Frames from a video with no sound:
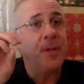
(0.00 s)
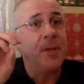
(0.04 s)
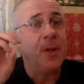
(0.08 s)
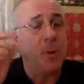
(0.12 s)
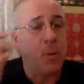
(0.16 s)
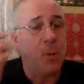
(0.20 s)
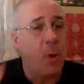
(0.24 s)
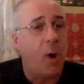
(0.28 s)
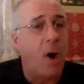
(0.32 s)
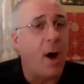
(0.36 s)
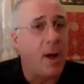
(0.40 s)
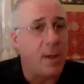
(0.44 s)

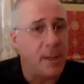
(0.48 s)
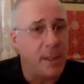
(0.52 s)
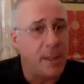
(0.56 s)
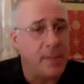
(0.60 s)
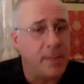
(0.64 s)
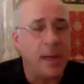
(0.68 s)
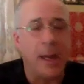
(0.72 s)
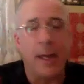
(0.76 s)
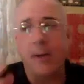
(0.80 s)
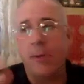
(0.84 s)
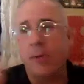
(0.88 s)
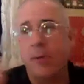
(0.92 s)

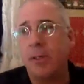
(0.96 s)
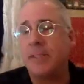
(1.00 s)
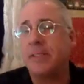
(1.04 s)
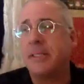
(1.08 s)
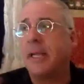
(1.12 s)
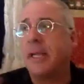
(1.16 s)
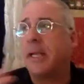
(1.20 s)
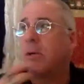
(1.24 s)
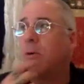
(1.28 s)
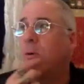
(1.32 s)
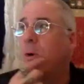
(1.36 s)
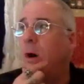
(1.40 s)
quality, I don't want to
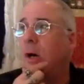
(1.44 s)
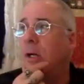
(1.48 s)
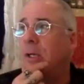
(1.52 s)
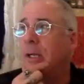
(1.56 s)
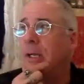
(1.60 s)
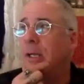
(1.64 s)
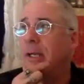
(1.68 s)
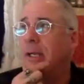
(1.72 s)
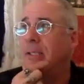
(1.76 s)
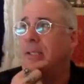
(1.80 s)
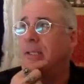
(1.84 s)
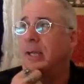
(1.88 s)
say
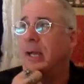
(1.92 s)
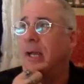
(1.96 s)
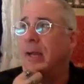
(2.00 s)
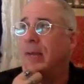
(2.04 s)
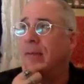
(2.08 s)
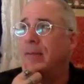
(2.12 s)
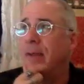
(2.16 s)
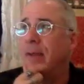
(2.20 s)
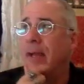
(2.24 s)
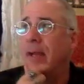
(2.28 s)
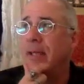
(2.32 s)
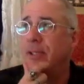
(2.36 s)
qualities, kind
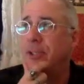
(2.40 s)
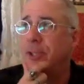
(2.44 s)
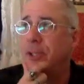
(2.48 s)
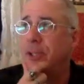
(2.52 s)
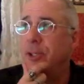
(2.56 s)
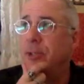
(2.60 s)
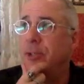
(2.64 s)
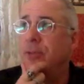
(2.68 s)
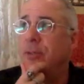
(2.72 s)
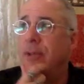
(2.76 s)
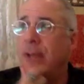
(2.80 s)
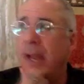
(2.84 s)
of like
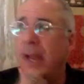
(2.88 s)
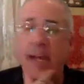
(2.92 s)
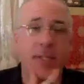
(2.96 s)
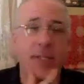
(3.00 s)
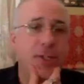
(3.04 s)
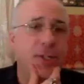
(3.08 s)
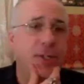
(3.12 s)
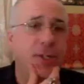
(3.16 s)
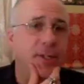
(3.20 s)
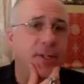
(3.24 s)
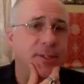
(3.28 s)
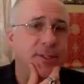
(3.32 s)
true
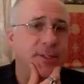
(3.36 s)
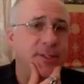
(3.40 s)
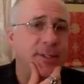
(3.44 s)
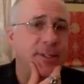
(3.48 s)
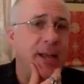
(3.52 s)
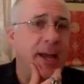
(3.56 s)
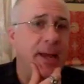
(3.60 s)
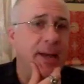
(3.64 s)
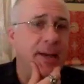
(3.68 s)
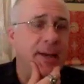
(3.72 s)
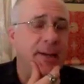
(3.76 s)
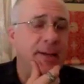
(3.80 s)
natures,
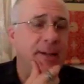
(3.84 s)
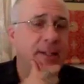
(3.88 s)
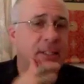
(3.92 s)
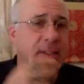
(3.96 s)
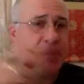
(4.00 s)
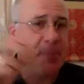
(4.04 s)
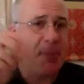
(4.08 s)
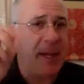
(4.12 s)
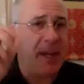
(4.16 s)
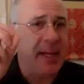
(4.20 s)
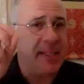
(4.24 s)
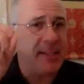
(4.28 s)
that
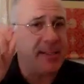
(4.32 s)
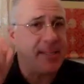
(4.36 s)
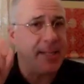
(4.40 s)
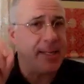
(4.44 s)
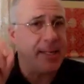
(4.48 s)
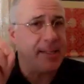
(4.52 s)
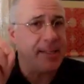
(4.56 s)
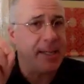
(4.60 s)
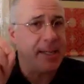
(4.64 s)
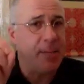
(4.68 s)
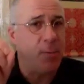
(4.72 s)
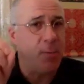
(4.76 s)
it's
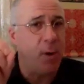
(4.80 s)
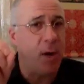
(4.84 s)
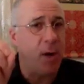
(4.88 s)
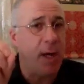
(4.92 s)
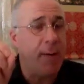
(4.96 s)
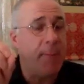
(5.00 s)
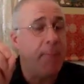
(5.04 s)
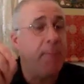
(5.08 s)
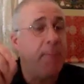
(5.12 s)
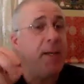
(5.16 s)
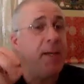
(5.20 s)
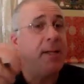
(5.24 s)
basically
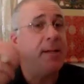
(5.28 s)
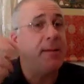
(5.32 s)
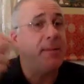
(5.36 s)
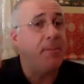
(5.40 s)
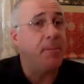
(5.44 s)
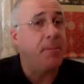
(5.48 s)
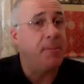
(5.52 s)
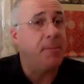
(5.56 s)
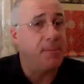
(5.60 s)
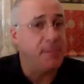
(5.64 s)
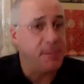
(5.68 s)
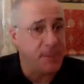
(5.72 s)
one but
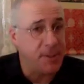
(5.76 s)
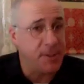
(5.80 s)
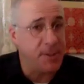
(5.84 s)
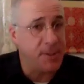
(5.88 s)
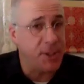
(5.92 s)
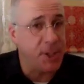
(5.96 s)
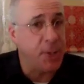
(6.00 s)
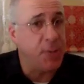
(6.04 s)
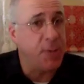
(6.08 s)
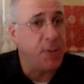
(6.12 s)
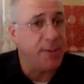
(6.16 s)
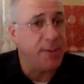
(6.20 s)

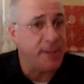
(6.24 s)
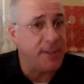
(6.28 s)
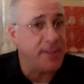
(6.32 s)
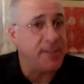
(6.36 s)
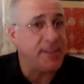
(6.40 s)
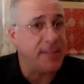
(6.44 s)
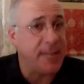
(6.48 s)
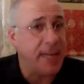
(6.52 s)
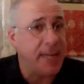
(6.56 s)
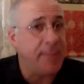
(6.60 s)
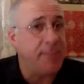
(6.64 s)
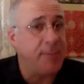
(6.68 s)
two at the
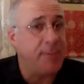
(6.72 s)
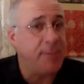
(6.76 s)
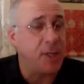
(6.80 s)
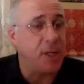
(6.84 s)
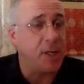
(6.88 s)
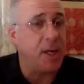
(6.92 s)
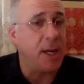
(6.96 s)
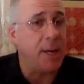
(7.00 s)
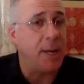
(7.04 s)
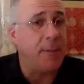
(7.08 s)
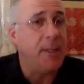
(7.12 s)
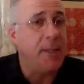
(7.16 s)
same
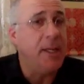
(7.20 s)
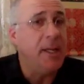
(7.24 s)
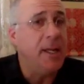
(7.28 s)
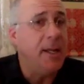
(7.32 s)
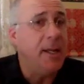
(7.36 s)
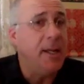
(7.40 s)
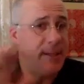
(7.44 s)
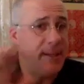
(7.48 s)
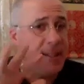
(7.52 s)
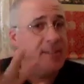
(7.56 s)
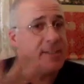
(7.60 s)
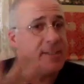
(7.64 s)
time.
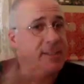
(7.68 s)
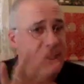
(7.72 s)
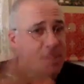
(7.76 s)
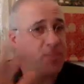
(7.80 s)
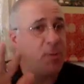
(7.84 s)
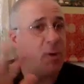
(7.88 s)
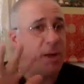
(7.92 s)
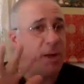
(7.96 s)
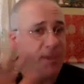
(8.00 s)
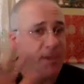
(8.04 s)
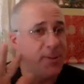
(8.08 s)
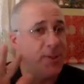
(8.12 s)
This is
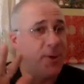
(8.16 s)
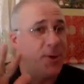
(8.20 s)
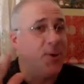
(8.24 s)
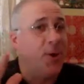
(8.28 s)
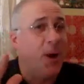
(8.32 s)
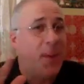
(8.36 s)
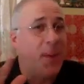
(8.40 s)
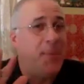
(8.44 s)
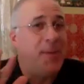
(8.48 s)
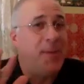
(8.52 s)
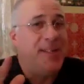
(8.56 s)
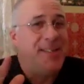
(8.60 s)
what
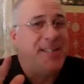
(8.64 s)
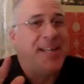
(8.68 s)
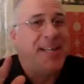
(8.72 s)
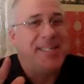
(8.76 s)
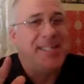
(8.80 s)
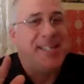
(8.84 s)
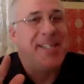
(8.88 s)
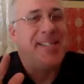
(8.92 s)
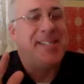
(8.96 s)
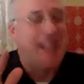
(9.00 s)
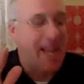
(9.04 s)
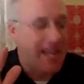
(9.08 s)
Gorampa
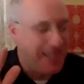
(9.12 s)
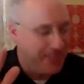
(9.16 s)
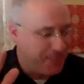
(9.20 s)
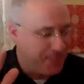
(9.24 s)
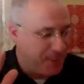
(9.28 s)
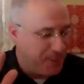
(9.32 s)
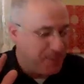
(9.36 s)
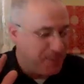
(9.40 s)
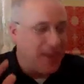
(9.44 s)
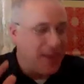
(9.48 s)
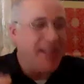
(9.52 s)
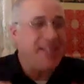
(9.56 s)
doesn't like,
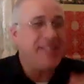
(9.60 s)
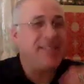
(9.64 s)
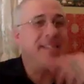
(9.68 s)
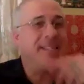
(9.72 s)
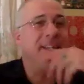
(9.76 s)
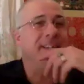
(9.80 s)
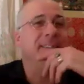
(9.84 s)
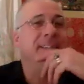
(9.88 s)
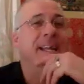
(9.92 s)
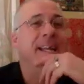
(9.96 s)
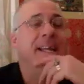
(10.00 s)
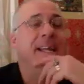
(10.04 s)
but
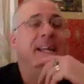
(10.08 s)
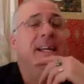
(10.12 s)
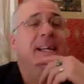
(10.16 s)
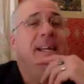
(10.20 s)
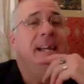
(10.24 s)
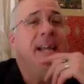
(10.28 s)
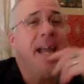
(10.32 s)
basically